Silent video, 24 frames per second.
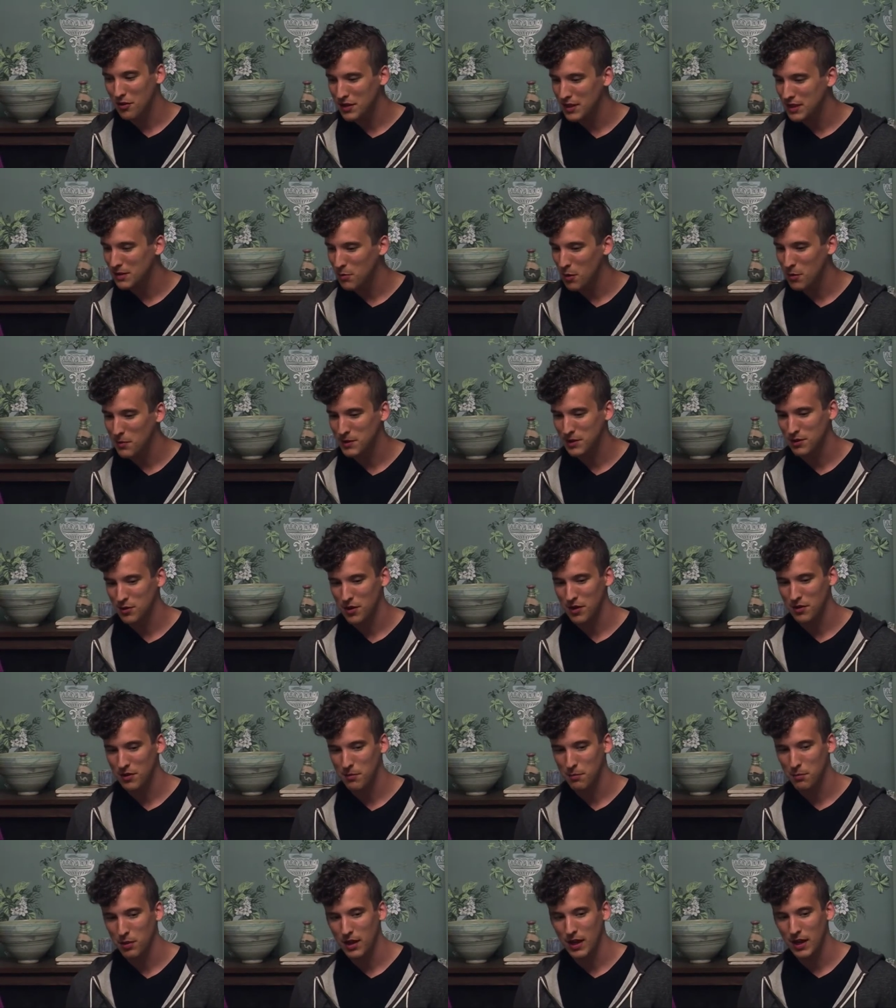these moments throughout
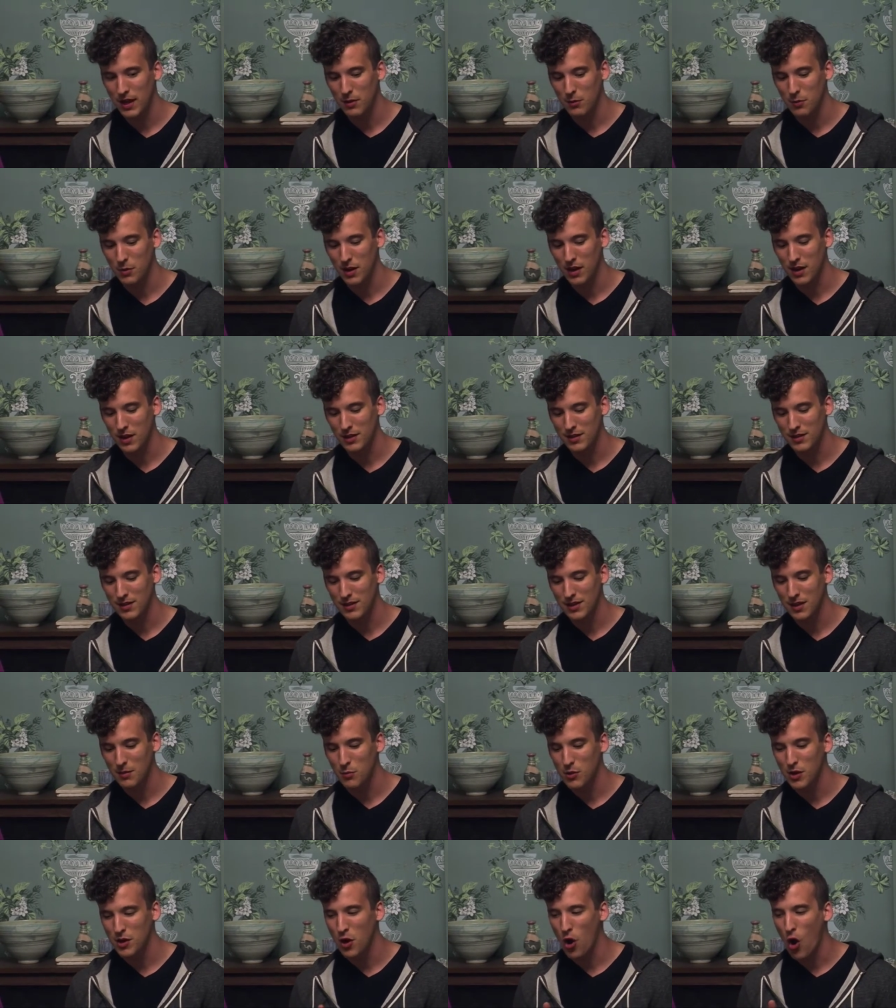the play where
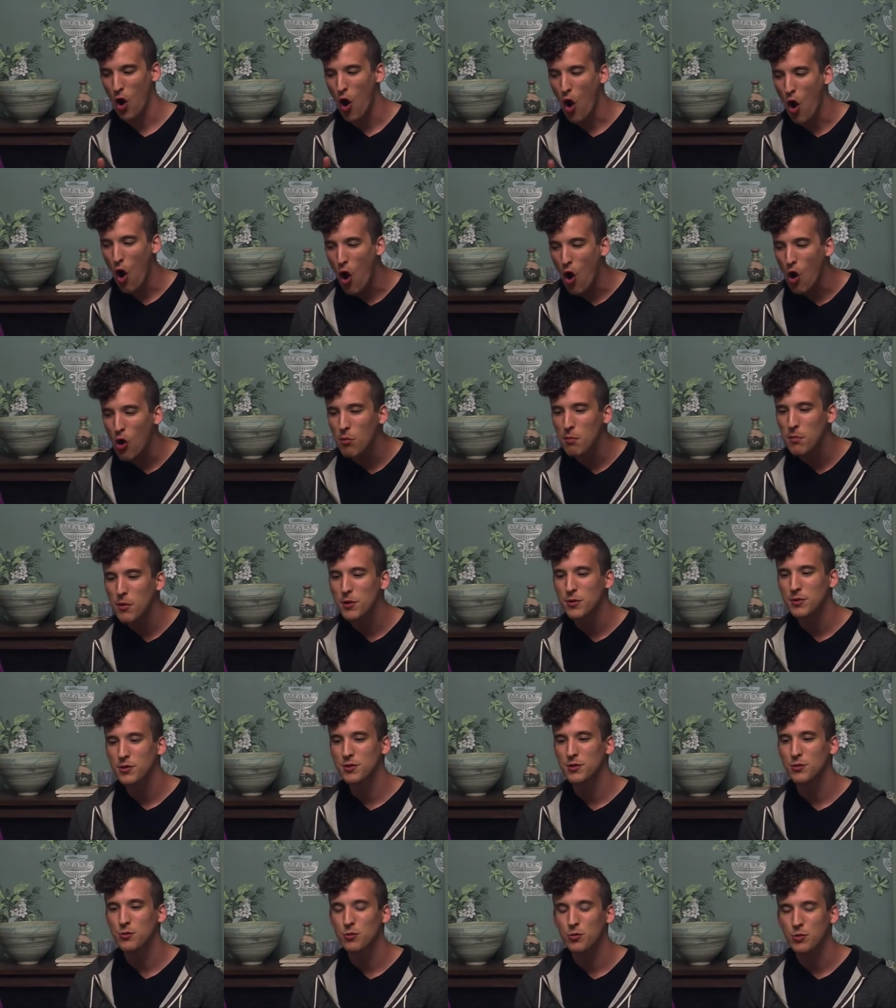someone
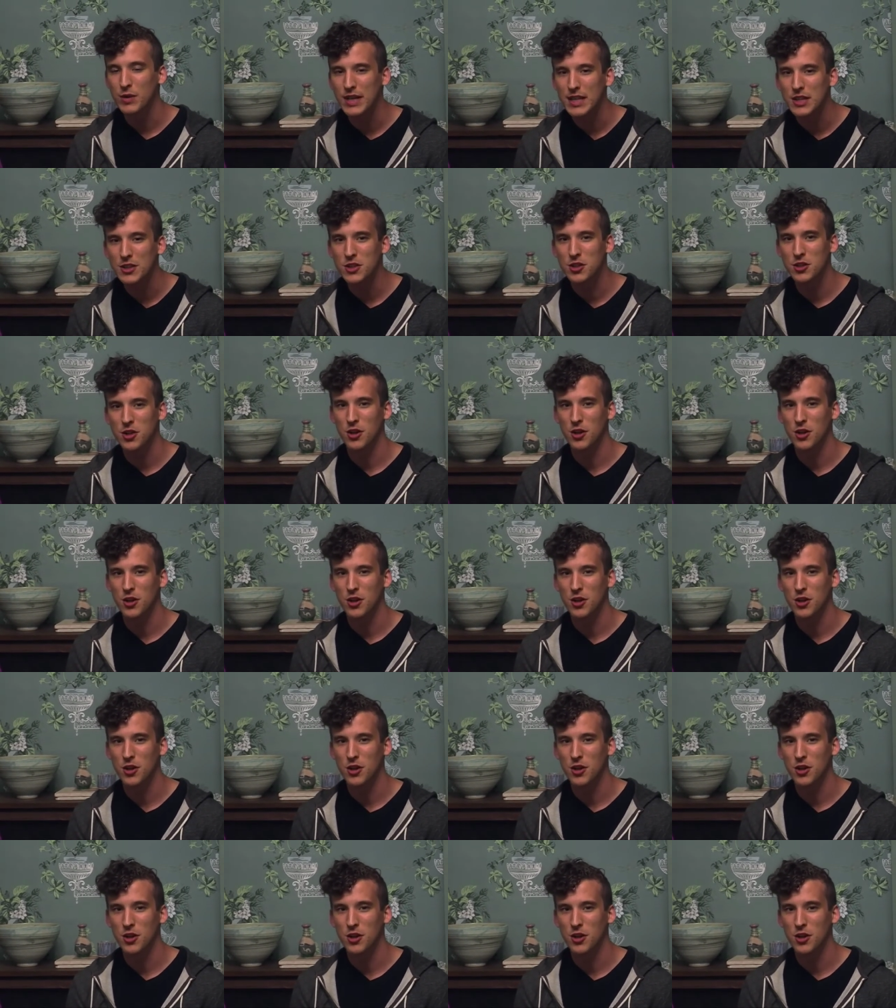almost reached